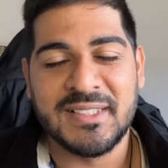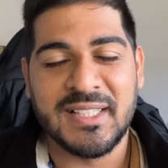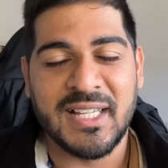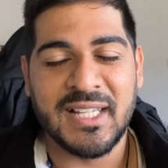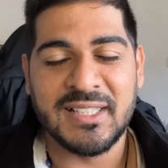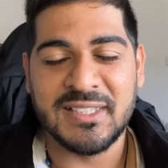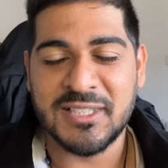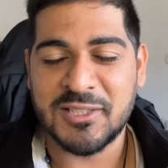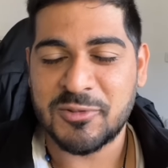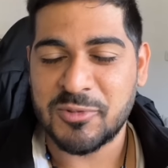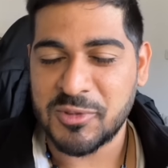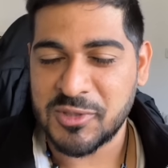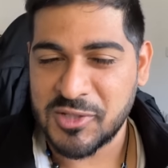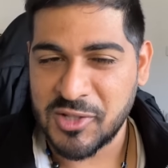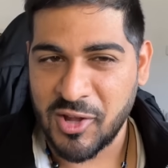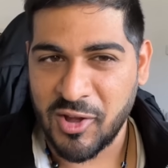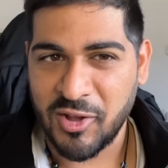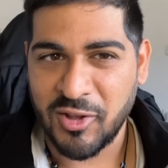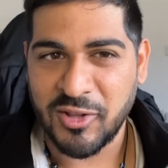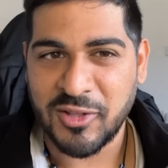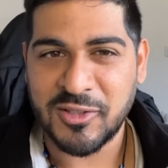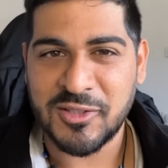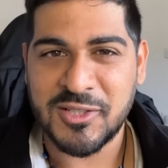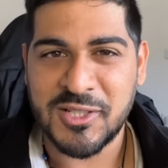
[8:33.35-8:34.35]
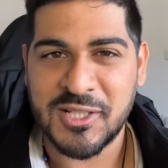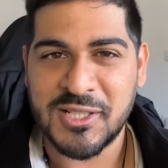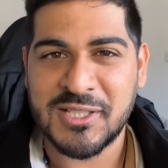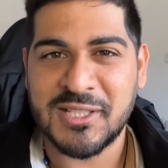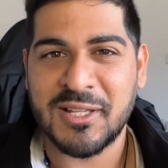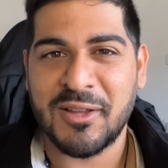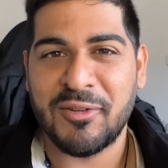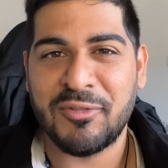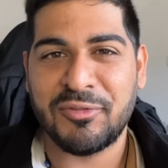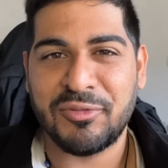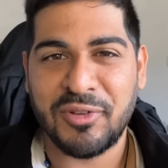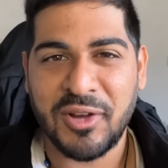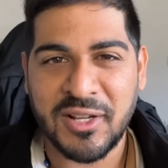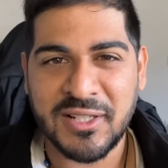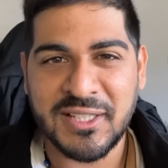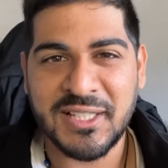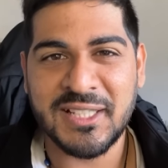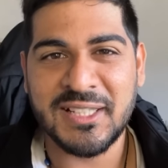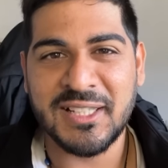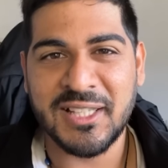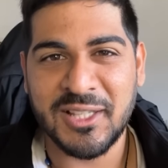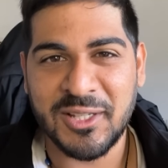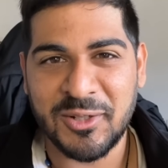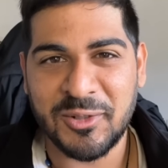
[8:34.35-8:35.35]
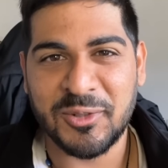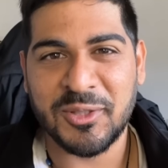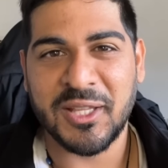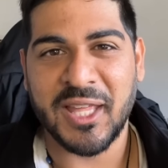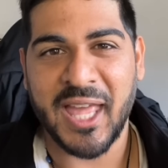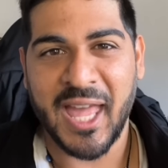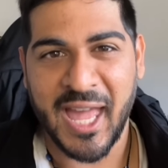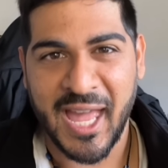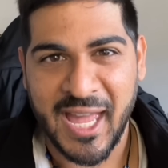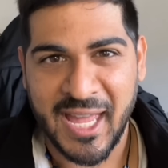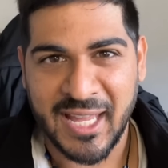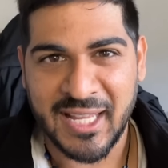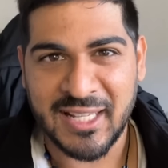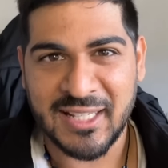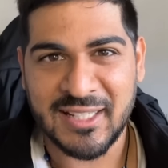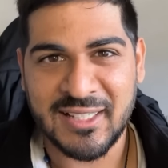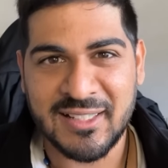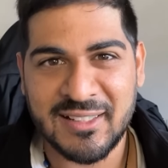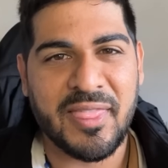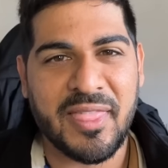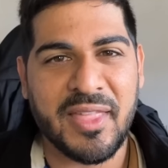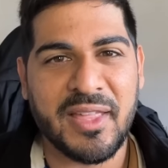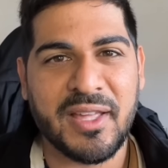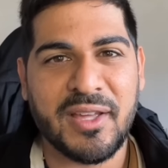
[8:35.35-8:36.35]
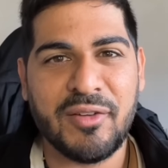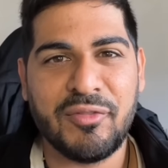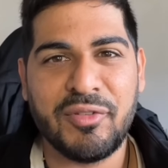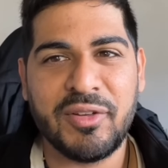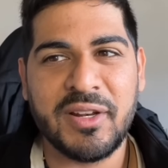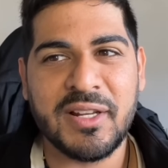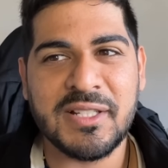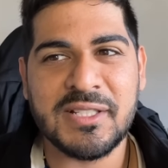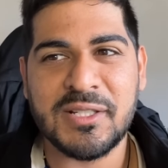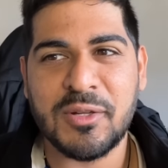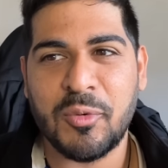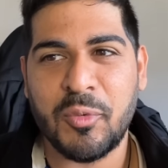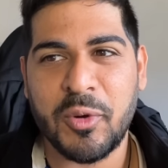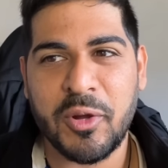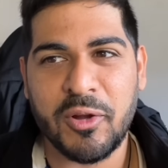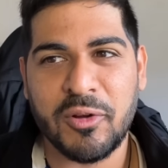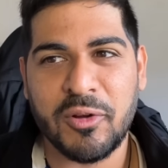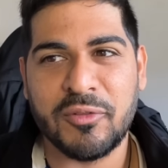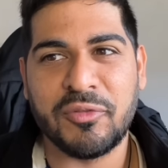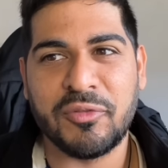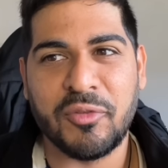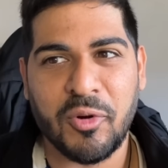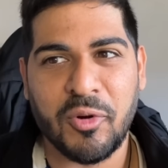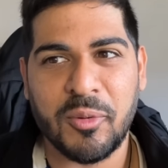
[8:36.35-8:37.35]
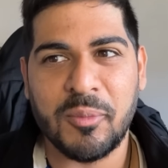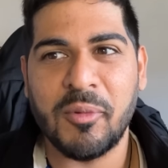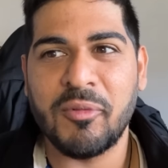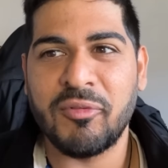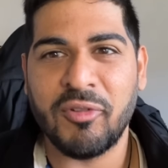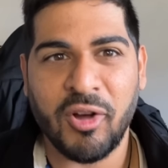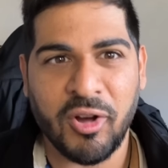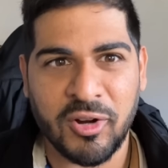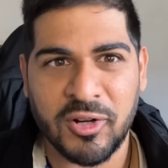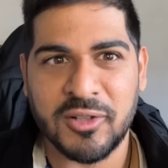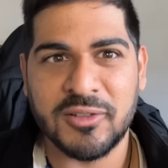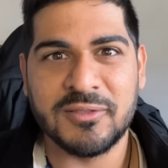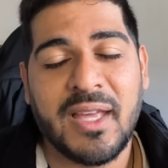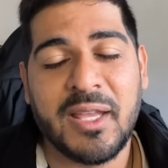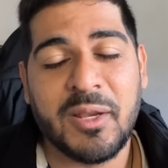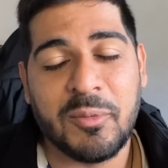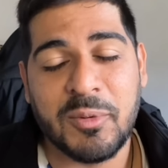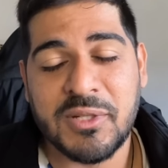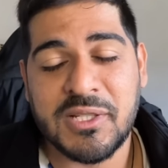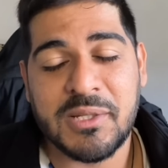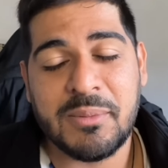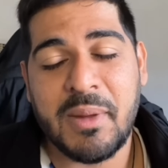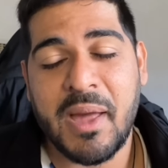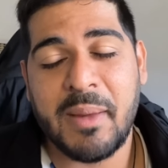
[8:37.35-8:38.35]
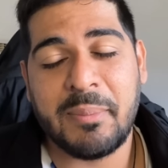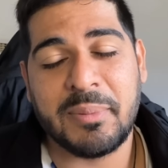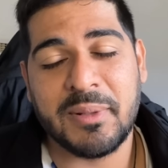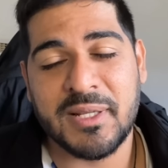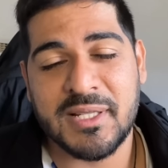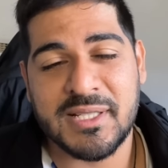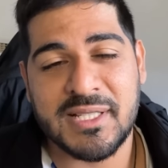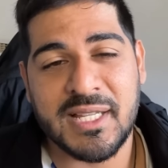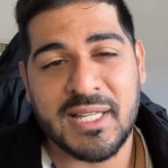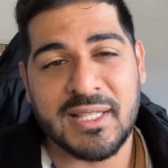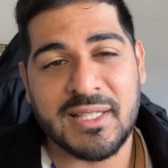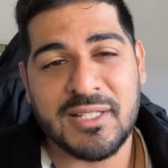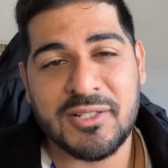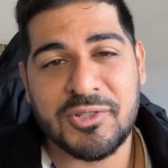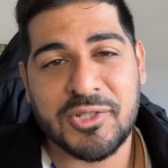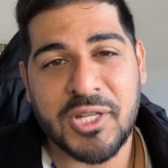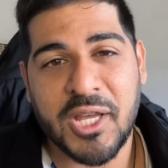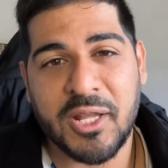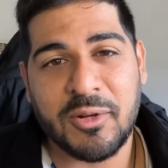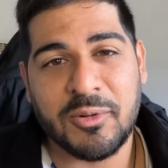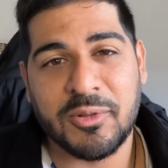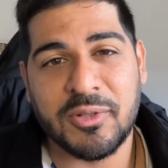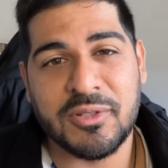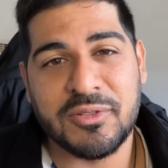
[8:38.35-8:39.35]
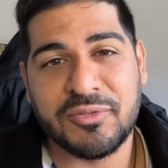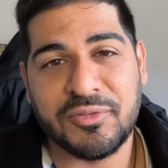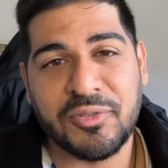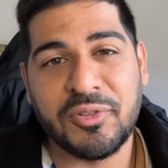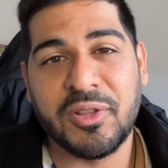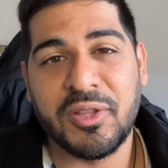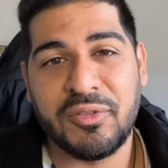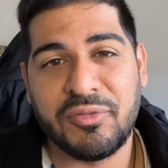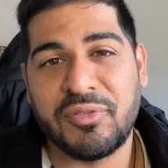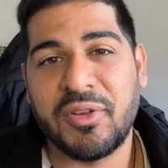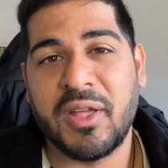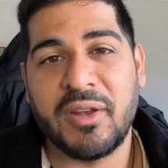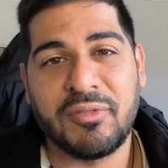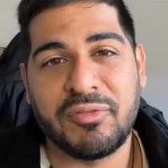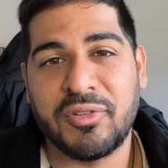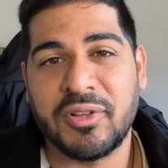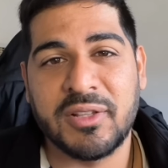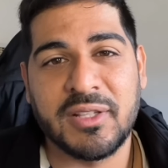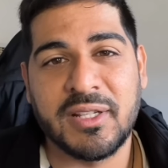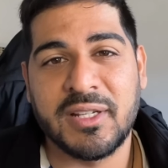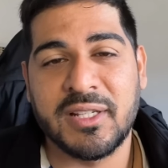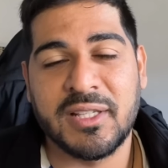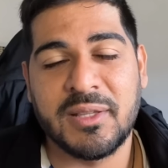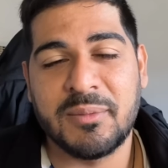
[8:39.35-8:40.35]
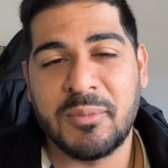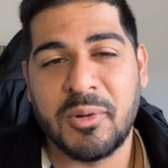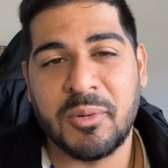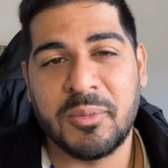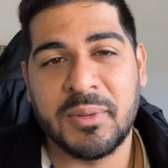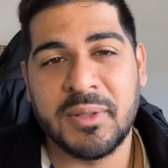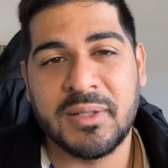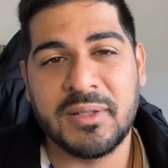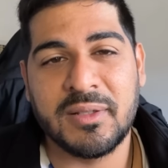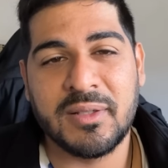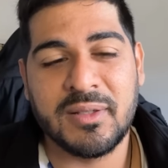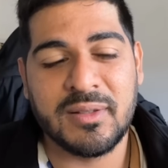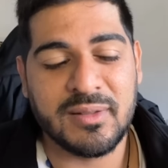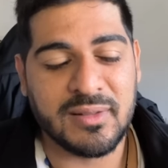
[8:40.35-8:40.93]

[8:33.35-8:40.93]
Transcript: And this was all just a funny little gag. Think of it as a weird form of art. Anyways, I'm happy to say this channel is fully fan funded at the moment.